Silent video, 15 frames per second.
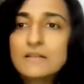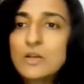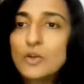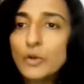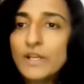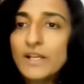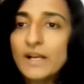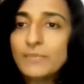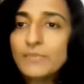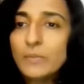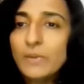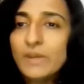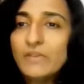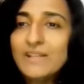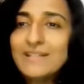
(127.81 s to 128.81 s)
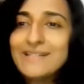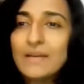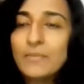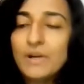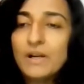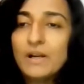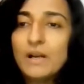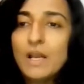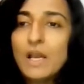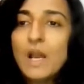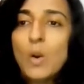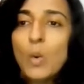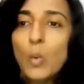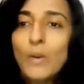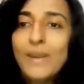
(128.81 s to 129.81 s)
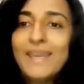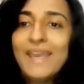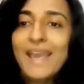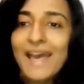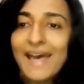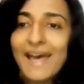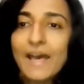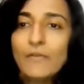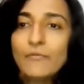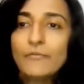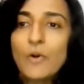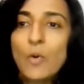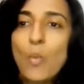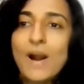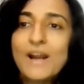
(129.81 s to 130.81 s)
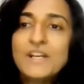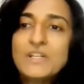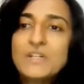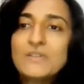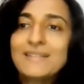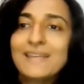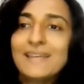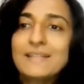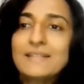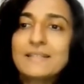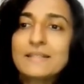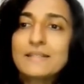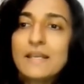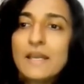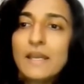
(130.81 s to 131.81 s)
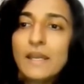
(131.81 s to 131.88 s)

So looking up the PV table, we have from 1 to 6